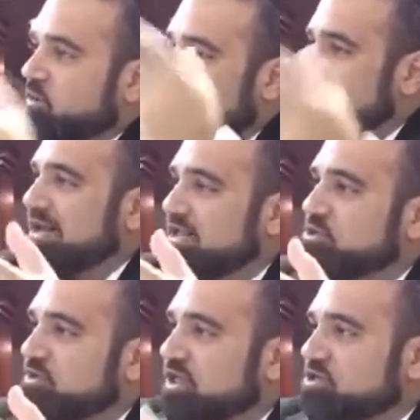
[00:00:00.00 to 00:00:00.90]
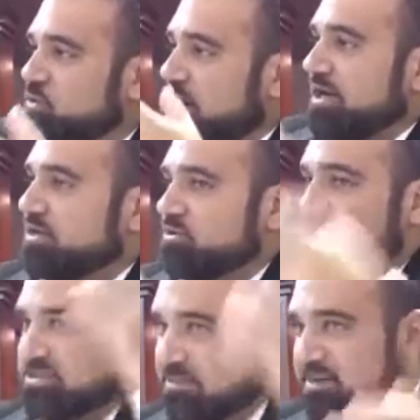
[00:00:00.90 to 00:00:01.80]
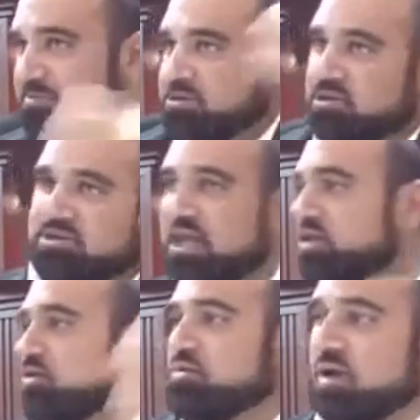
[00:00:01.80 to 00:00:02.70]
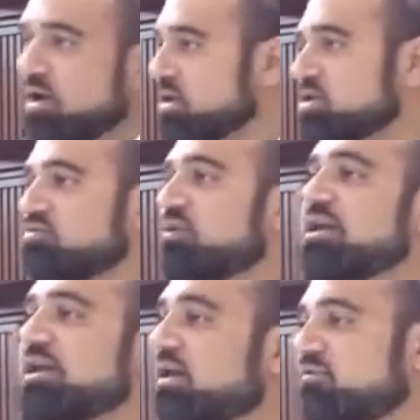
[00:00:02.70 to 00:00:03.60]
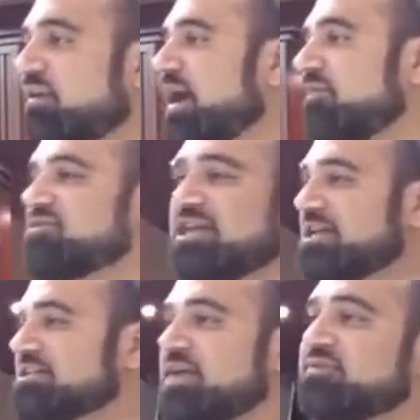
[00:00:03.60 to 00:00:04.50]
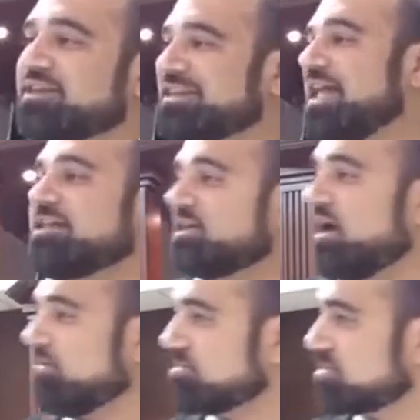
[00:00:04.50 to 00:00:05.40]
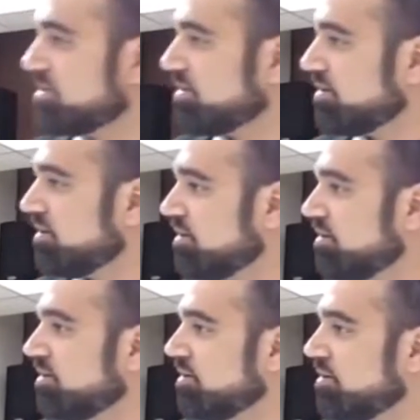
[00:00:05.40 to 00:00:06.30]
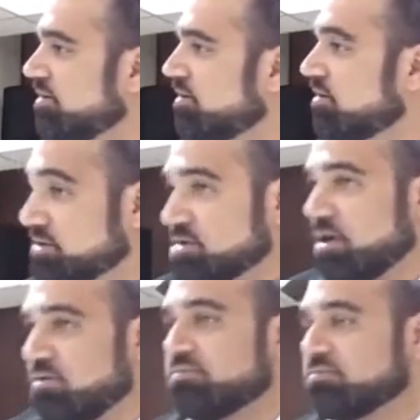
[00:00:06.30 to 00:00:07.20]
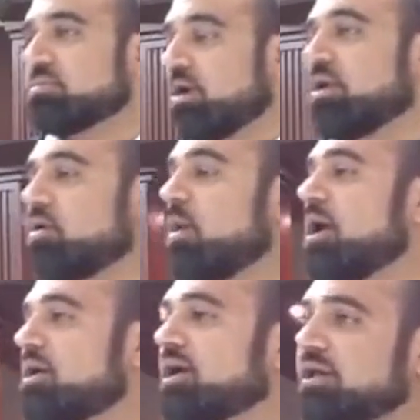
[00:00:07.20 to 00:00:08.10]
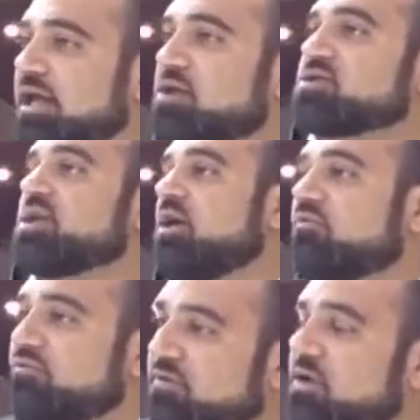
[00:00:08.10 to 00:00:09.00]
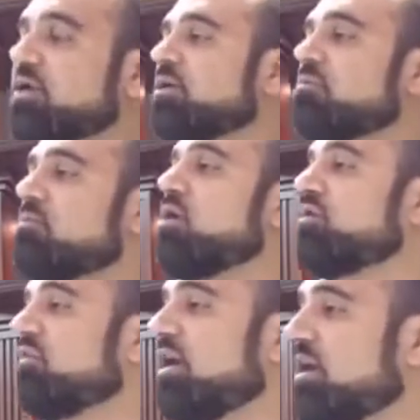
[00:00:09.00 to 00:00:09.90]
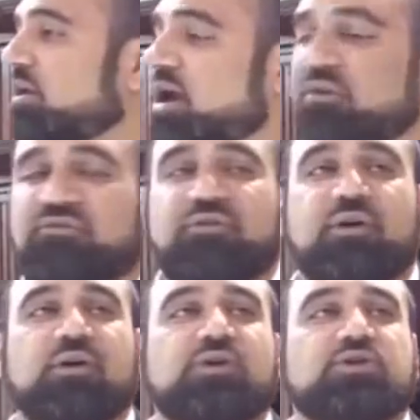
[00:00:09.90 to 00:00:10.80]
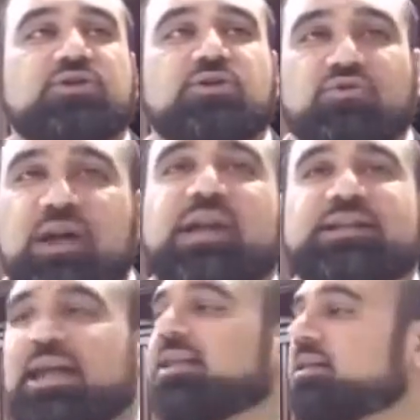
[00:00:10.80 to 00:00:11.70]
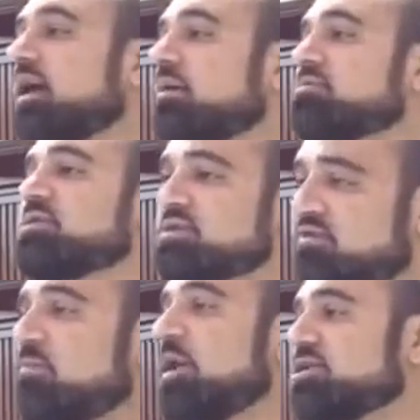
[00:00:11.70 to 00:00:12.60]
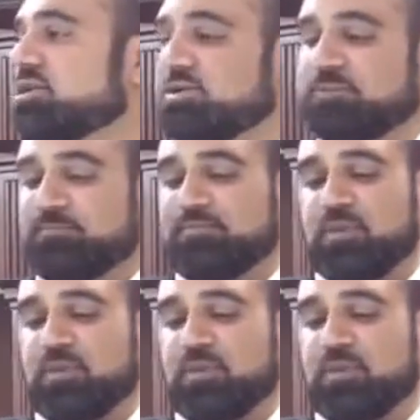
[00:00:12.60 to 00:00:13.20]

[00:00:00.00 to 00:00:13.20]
Why did he do this? Why did he do that? Sometimes it'll take you to reading it 5, 6, 7, 10 times. So the only way you're going to get yourself motivated enough to read it 10 times is if you're patient.